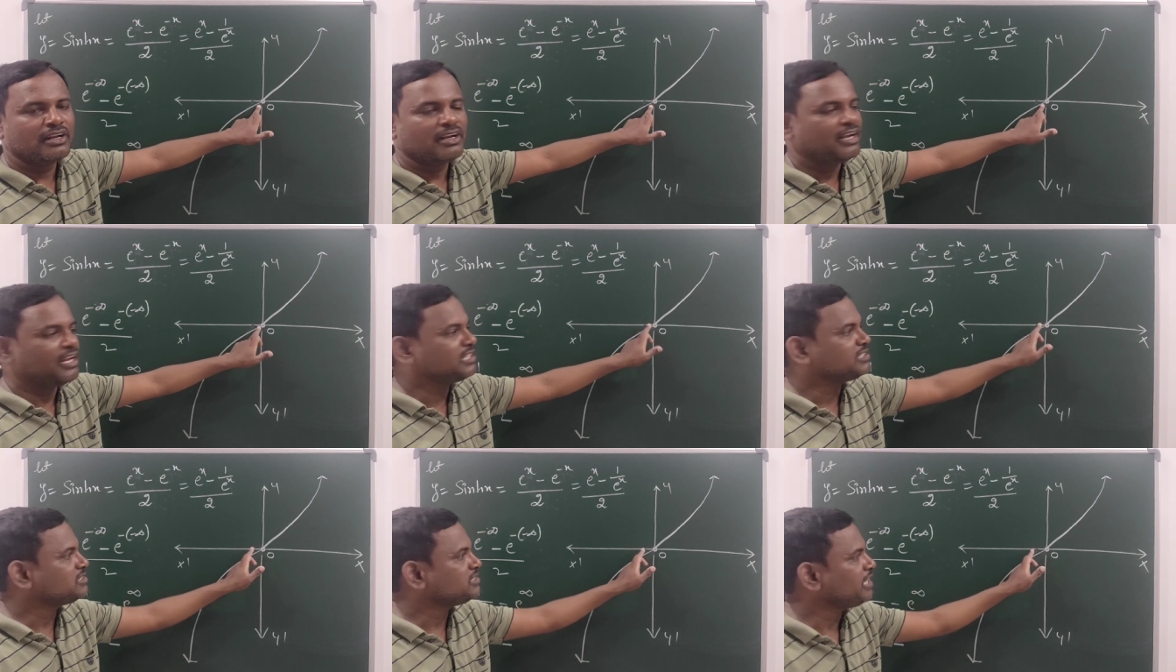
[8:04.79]

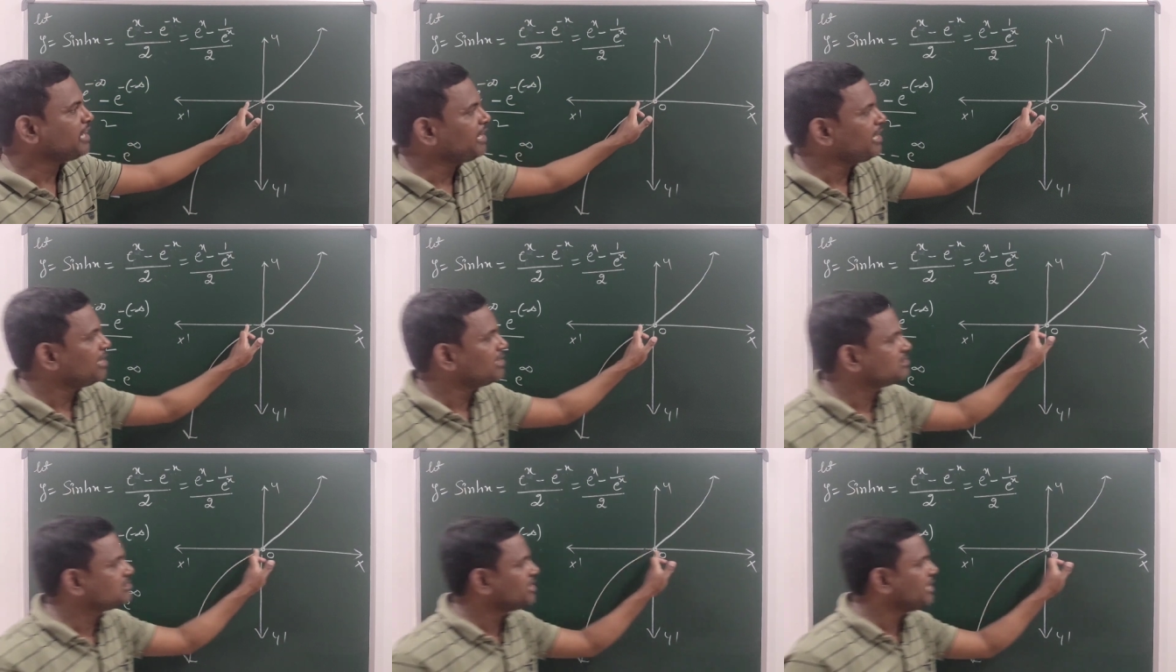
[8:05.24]
Next I
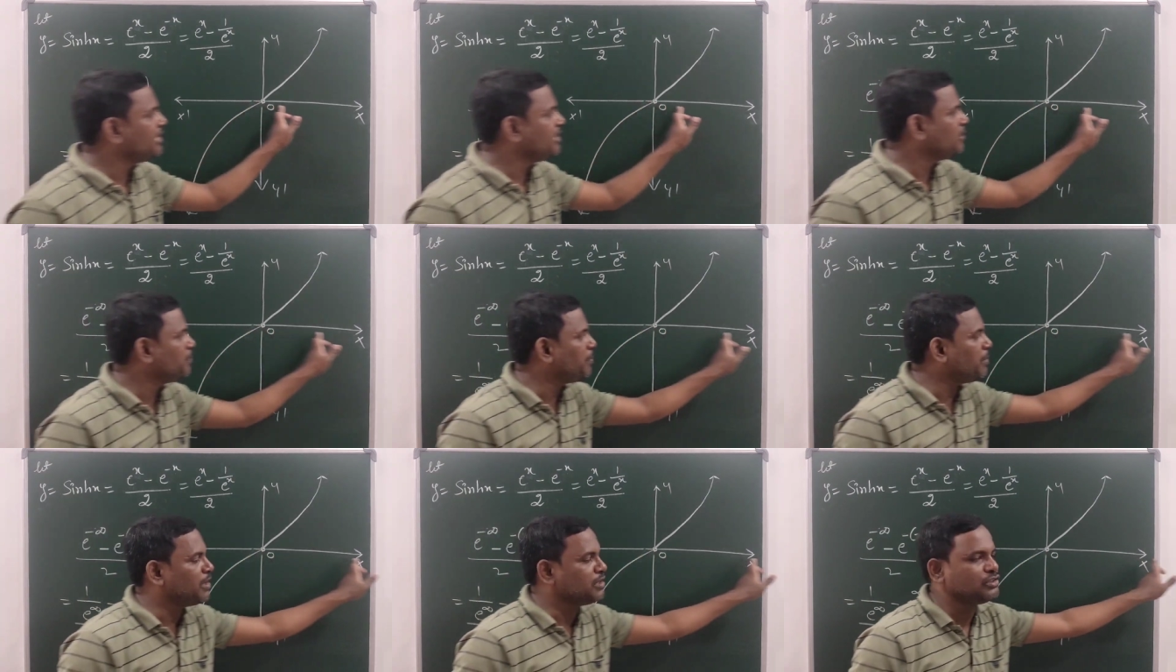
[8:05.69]

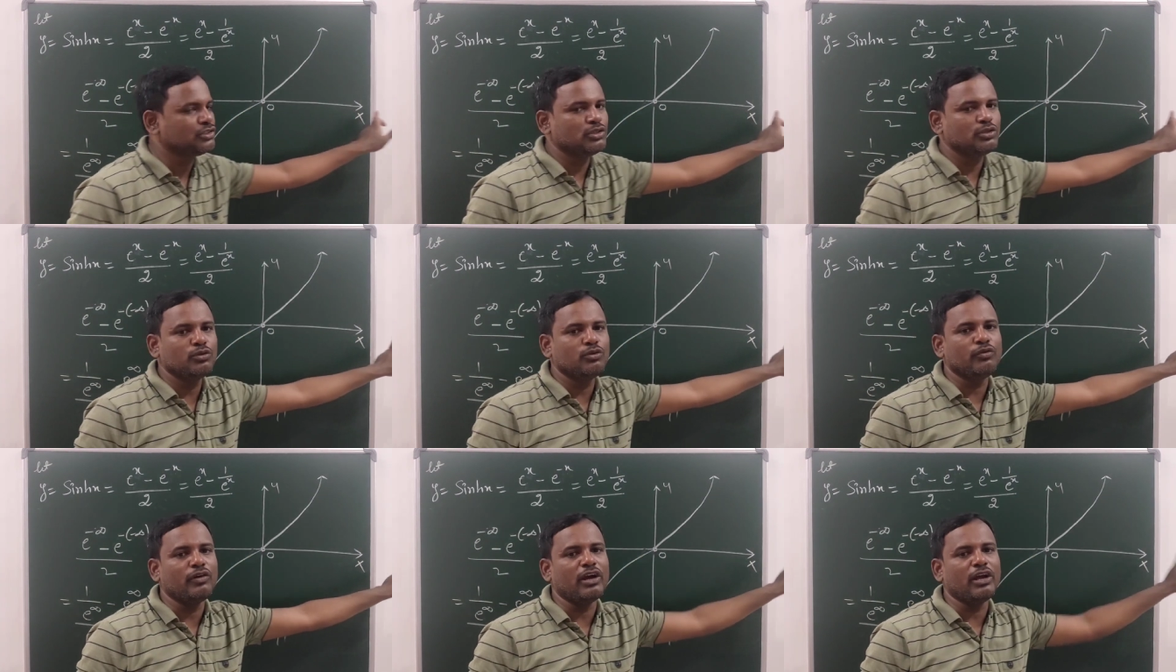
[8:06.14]
assigned
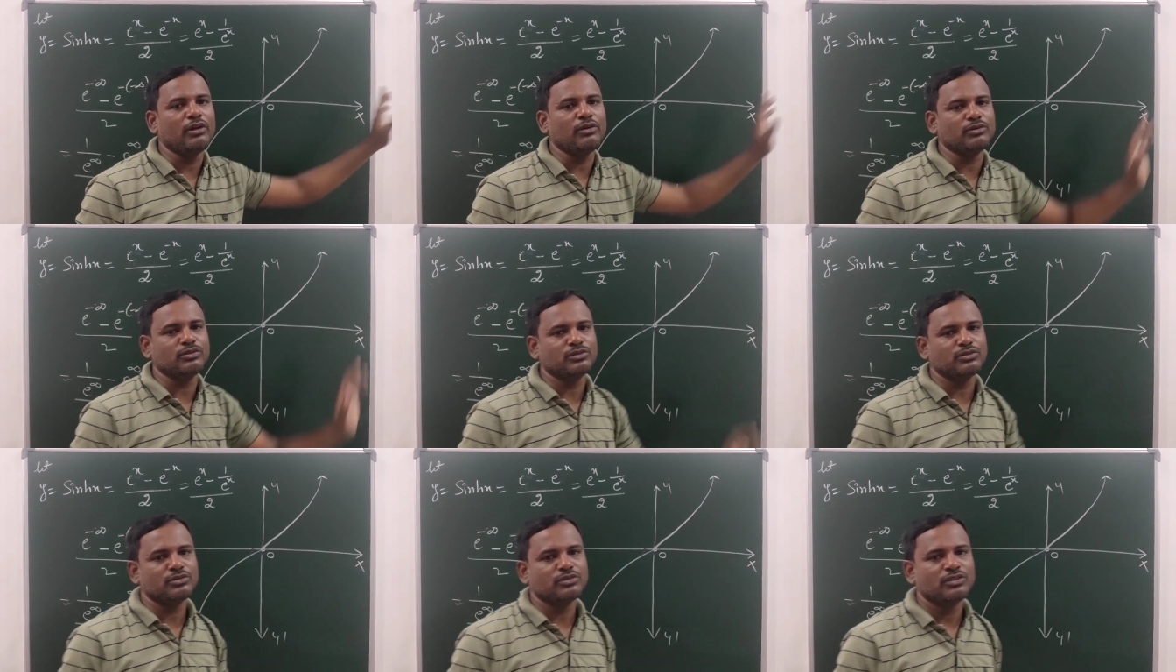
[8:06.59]
positive
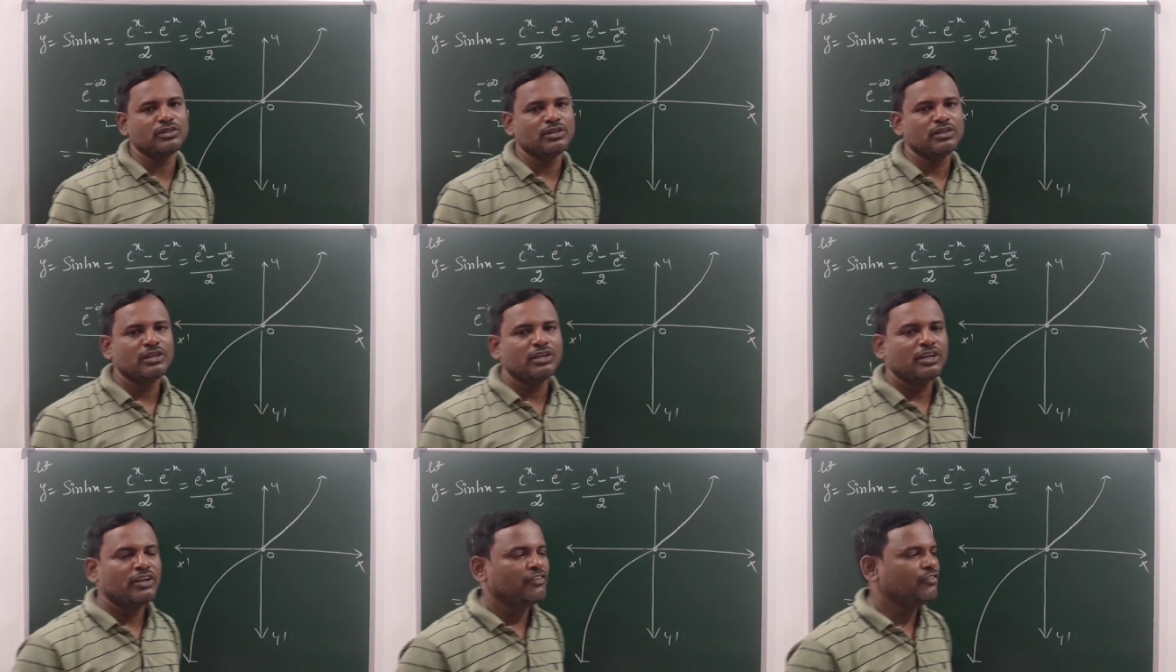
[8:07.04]
values.
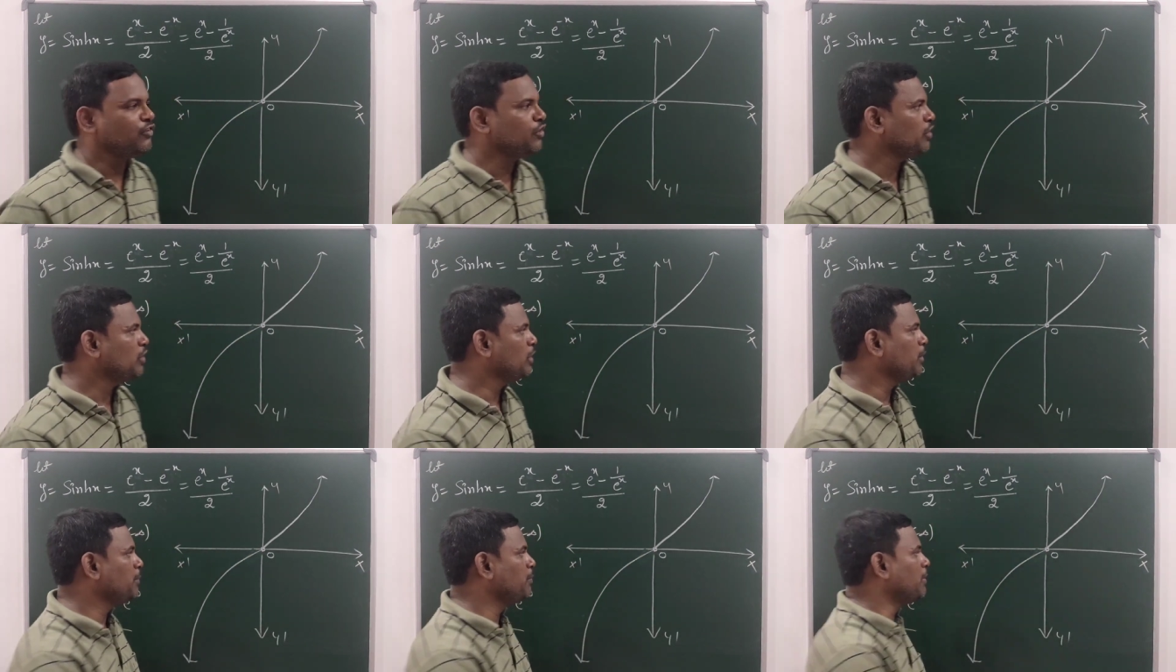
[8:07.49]
If
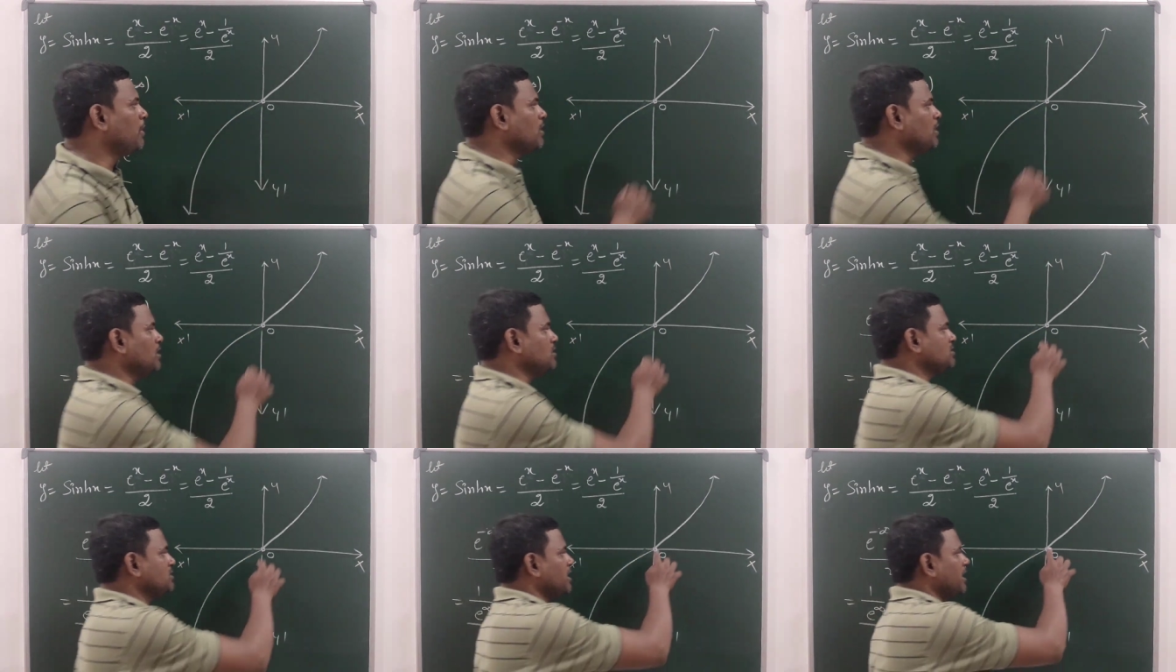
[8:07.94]
you keep
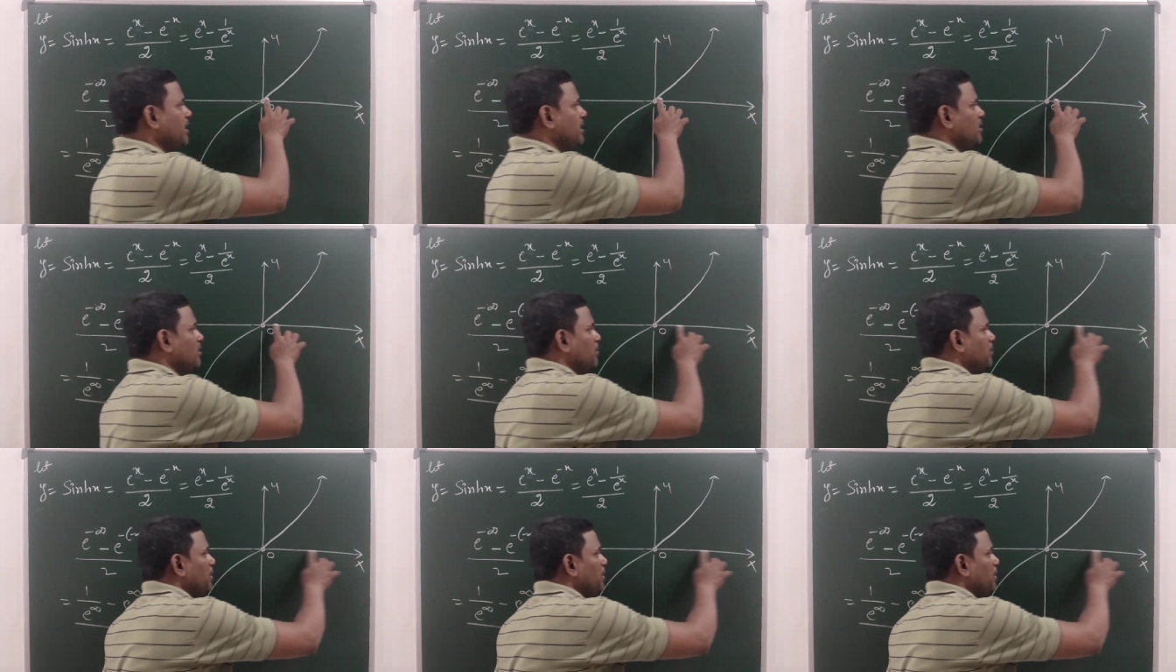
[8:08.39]
on assigning